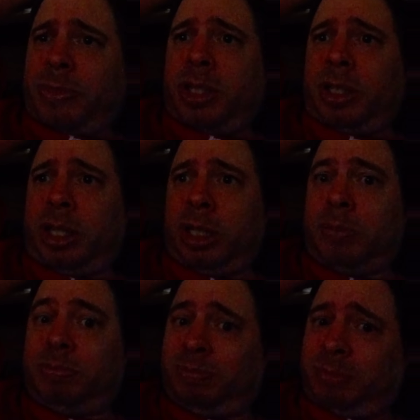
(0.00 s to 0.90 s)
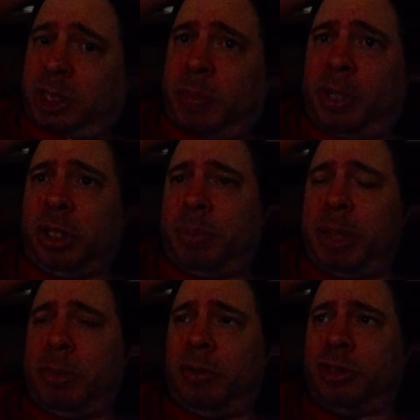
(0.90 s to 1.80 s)
And a couple other
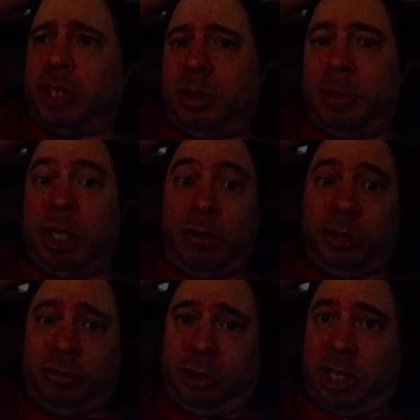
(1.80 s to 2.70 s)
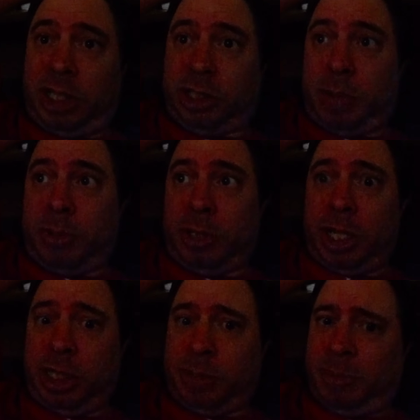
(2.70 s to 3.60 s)
people have subbed to me over the last couple of
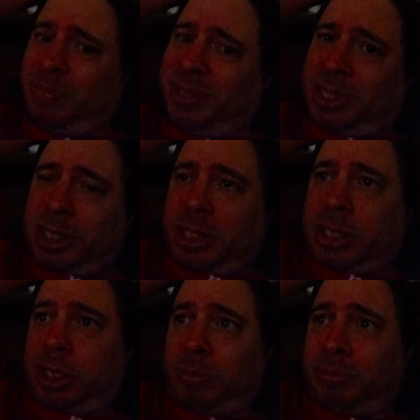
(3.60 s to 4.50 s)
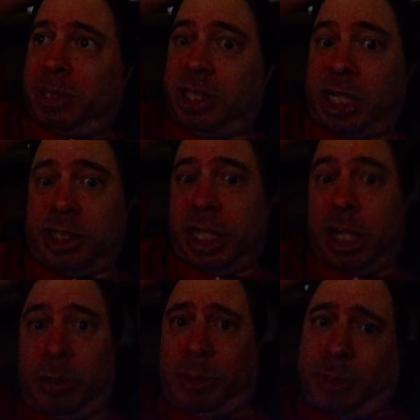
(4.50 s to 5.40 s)
days. But, you know, besides
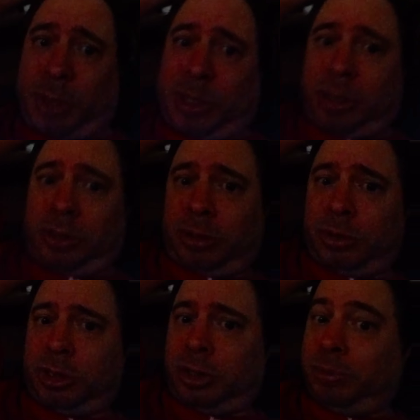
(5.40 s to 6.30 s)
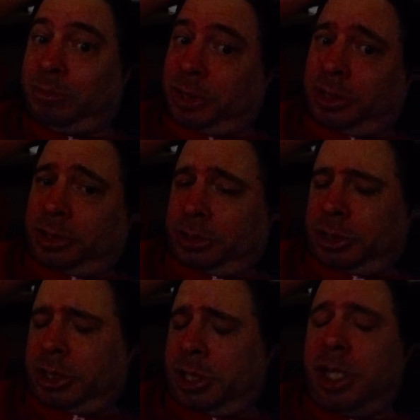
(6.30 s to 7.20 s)
them, it's probably those
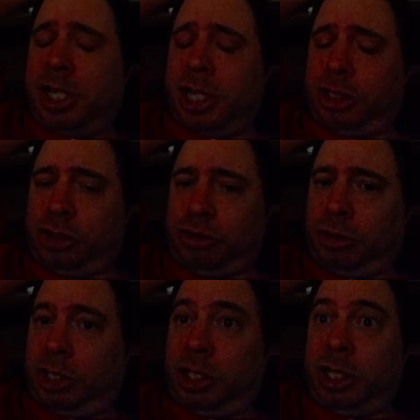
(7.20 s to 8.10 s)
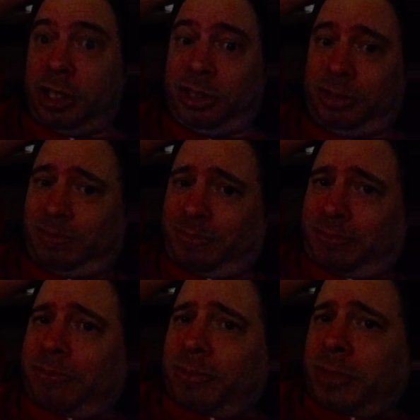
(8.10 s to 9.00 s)

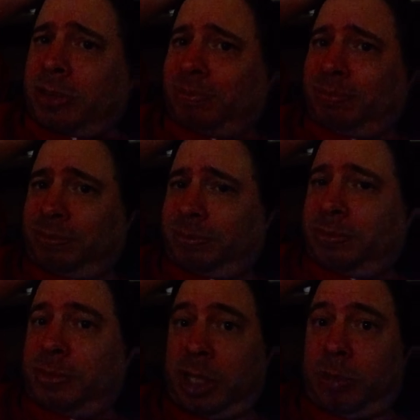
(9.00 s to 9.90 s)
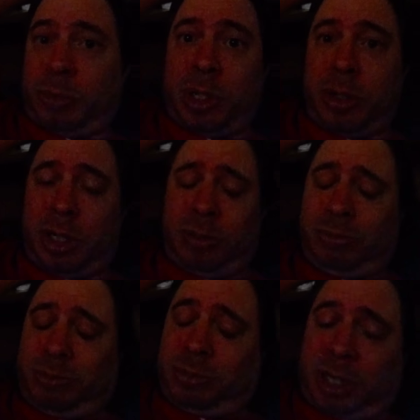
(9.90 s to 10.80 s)
idiots that we,
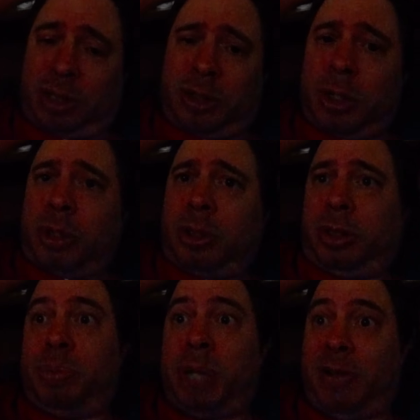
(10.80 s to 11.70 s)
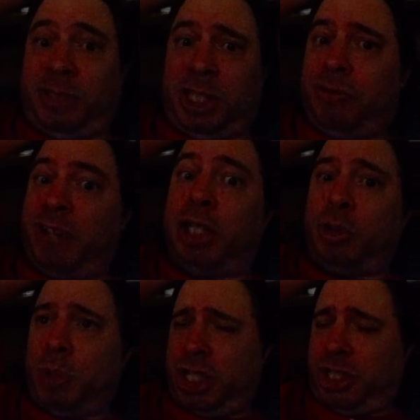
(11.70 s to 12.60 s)
that the prophecy
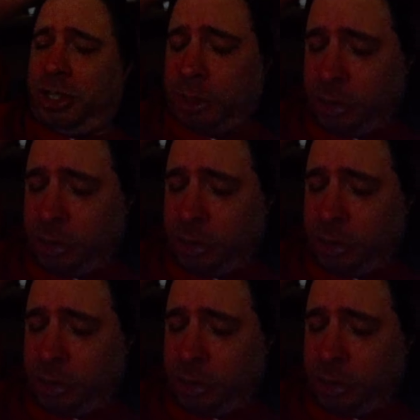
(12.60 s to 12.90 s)
vanquished